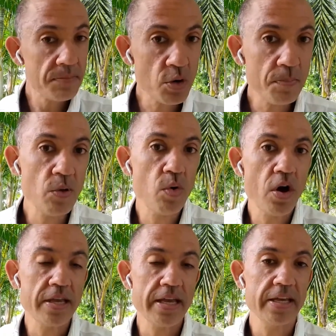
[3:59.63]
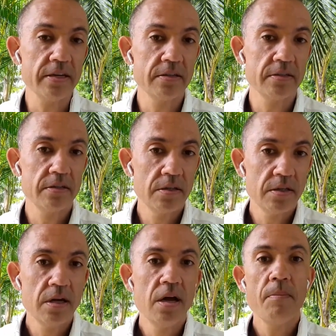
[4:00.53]
you'll be working in.
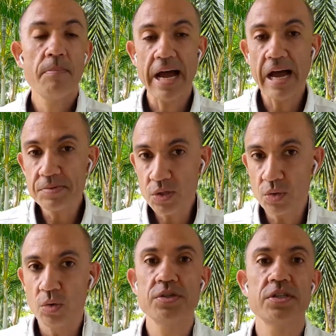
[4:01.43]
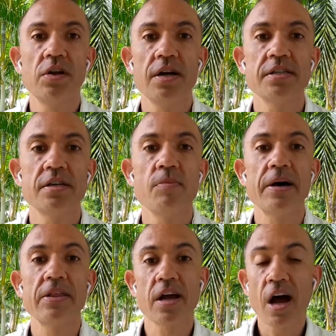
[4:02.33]
Perhaps you'd also like to know about the